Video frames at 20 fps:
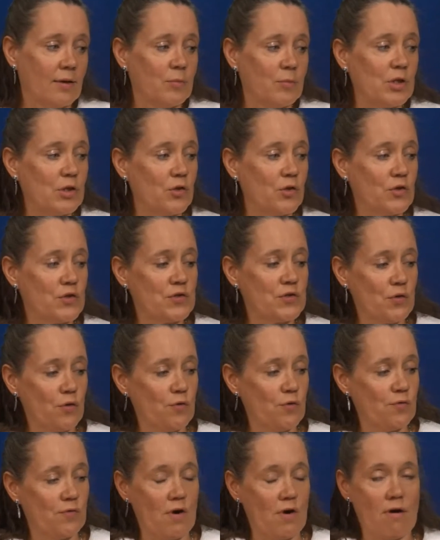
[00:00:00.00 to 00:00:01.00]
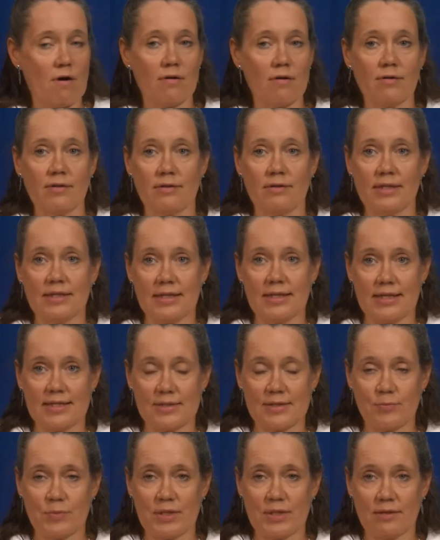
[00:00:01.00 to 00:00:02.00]
Because so far
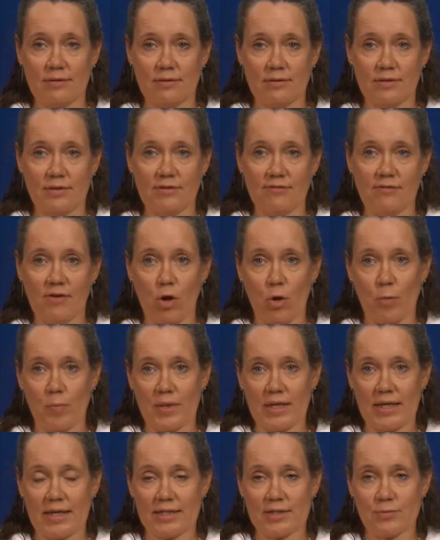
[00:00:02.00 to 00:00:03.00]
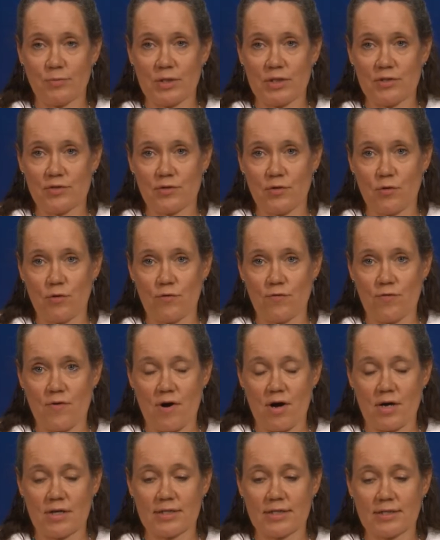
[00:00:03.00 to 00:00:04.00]
the development has been so
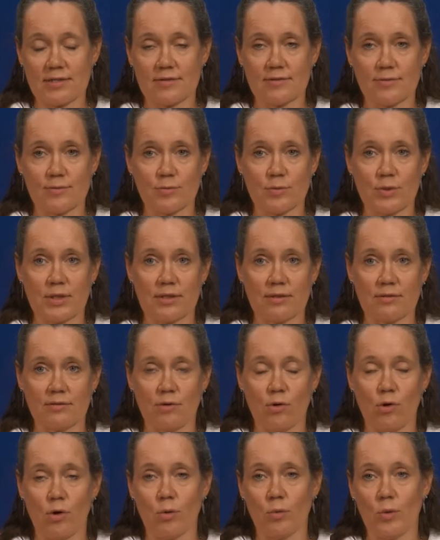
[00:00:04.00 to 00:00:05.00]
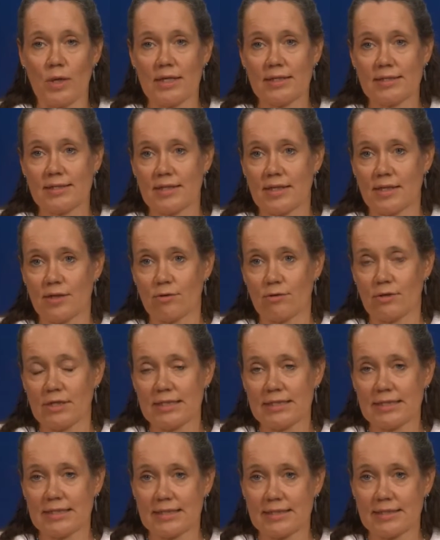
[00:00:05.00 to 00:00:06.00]
fast, with always
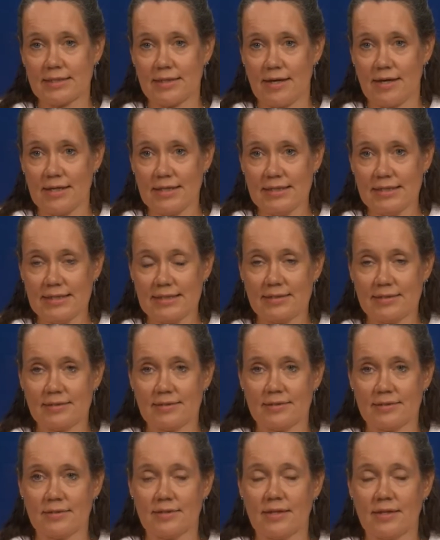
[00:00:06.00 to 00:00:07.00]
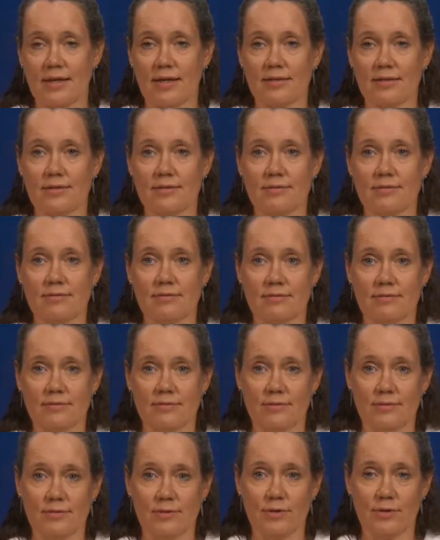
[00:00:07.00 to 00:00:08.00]
increasing size, that
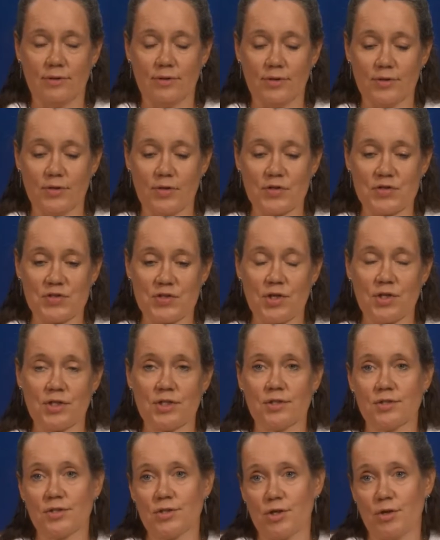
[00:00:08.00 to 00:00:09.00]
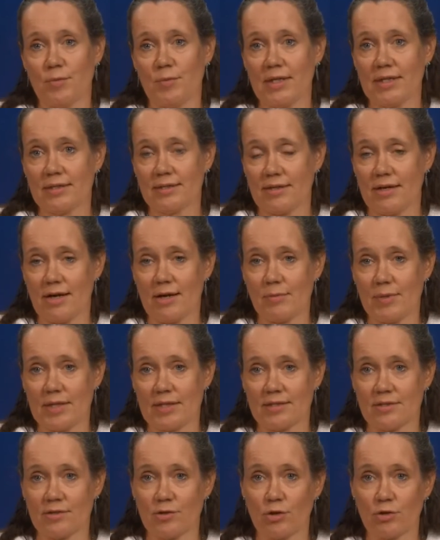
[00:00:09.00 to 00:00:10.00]
a certain turbine type
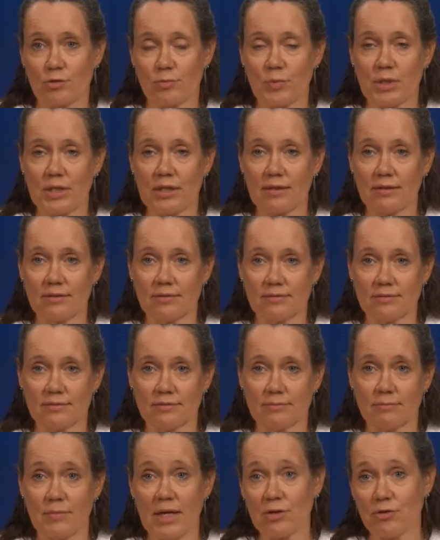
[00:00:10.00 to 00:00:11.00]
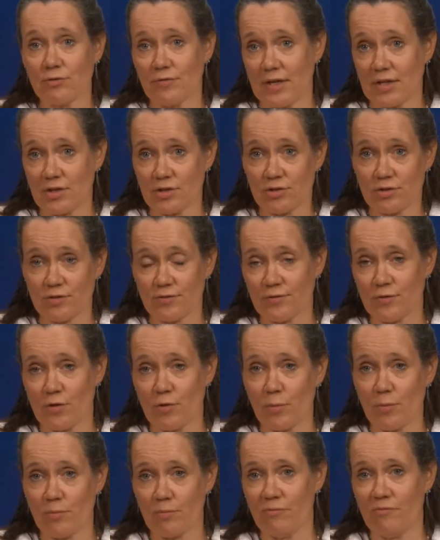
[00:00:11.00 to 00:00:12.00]
has not been manufactured
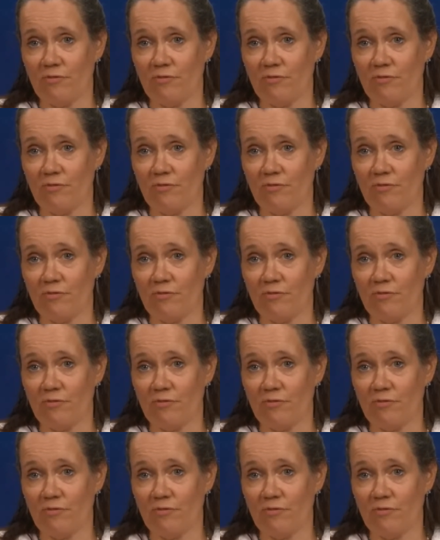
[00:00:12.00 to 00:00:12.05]
for